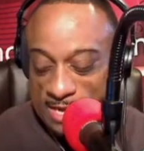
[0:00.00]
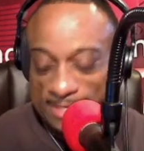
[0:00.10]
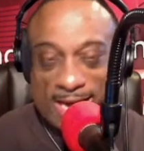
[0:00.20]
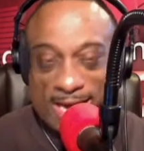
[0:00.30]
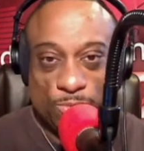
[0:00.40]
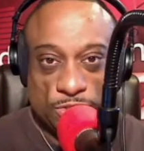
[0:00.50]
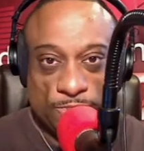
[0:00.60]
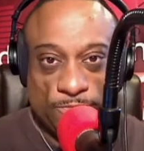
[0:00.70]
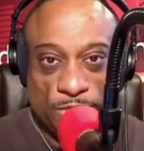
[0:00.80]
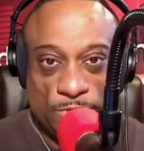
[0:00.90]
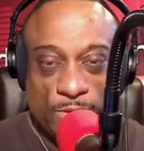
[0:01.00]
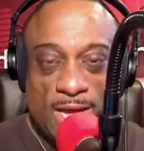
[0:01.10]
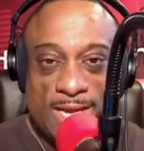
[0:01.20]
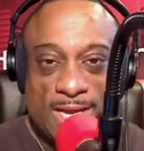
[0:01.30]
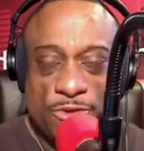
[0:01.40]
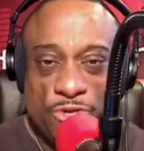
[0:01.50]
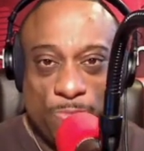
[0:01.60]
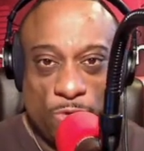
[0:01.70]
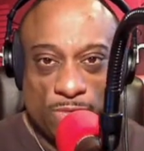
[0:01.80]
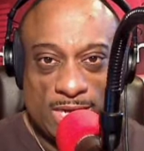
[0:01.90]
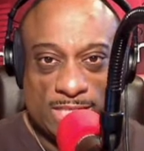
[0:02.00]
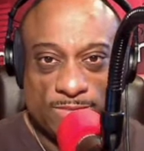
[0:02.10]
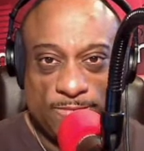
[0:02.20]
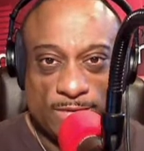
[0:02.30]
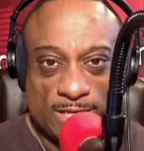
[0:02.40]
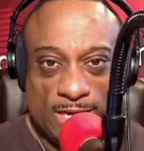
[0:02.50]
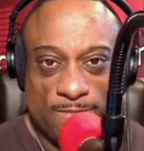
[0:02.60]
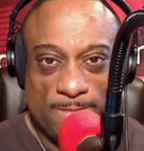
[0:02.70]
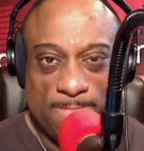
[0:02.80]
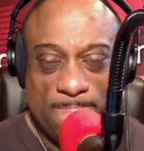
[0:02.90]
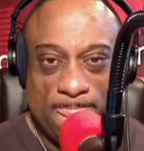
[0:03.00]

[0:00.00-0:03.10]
God will do for you. Now, you're born and raised from Philadelphia?